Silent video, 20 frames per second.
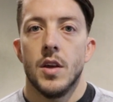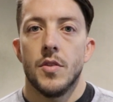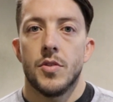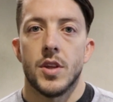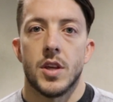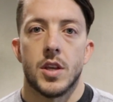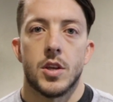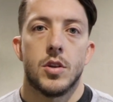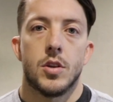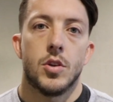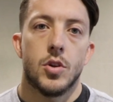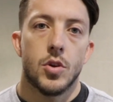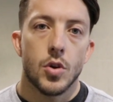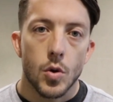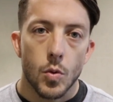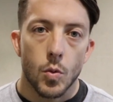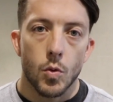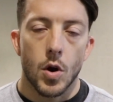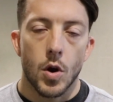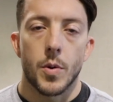then
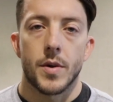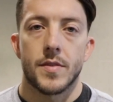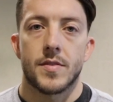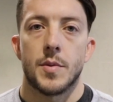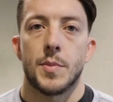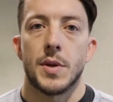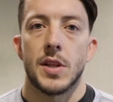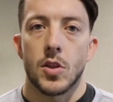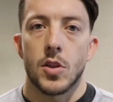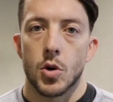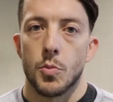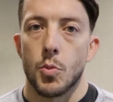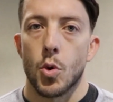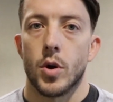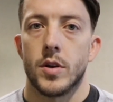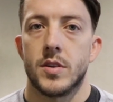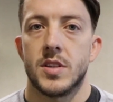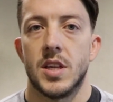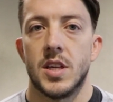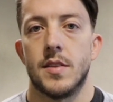your rowing is going to be a little
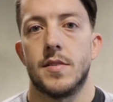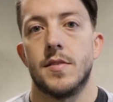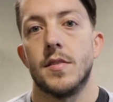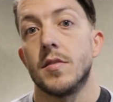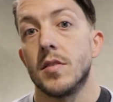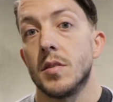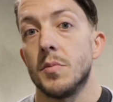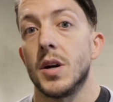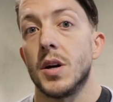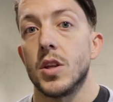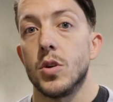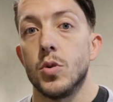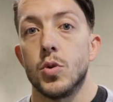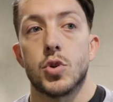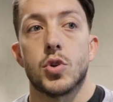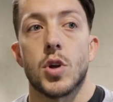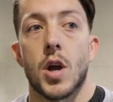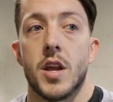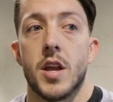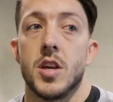more intense than somebody who's
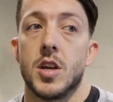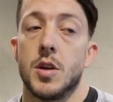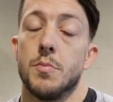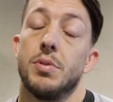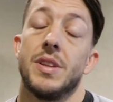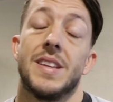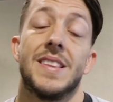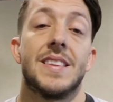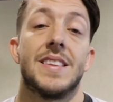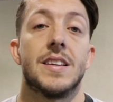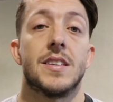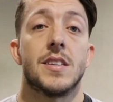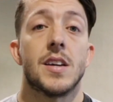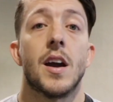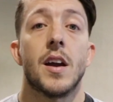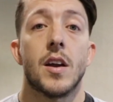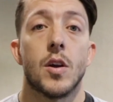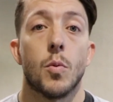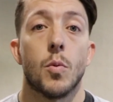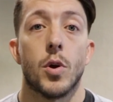trying to complete the
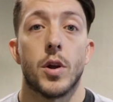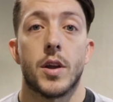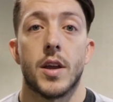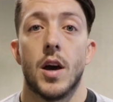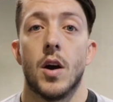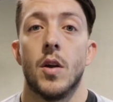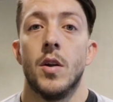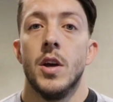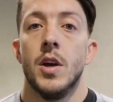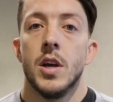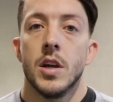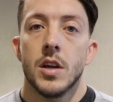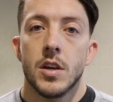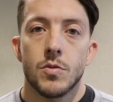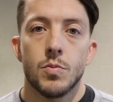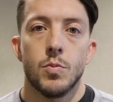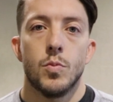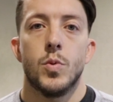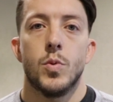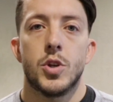entire workout,
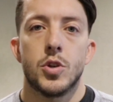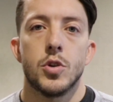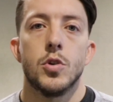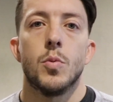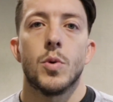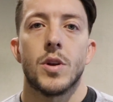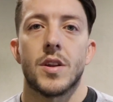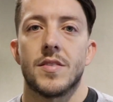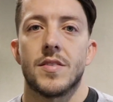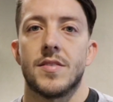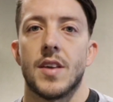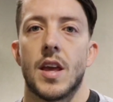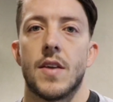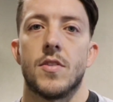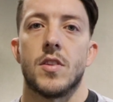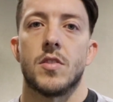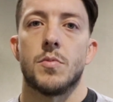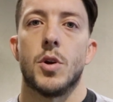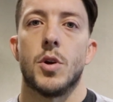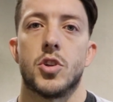because we do want to save
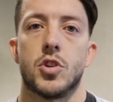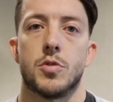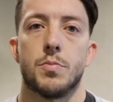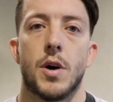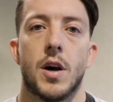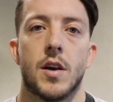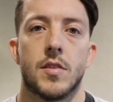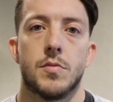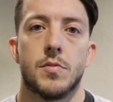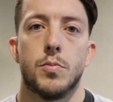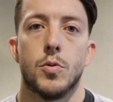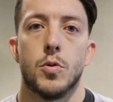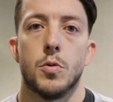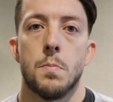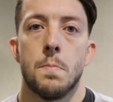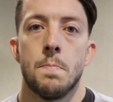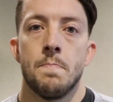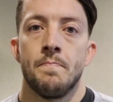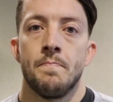it as much as possible.